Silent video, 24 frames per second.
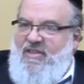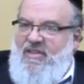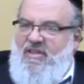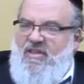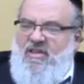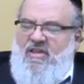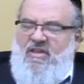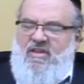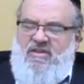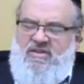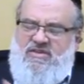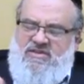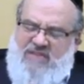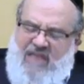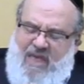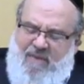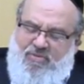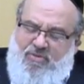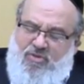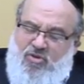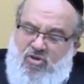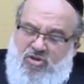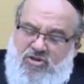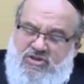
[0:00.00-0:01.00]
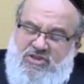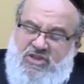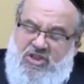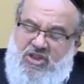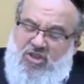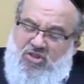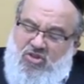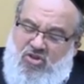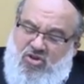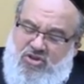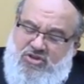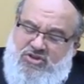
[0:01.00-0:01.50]
the Stipel looks
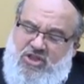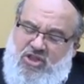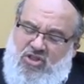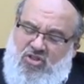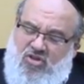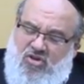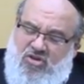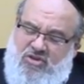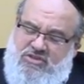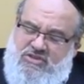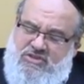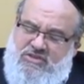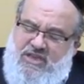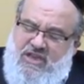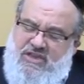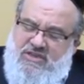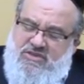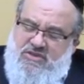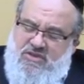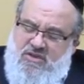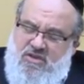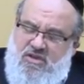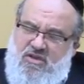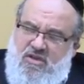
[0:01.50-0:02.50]
and he looks and he says,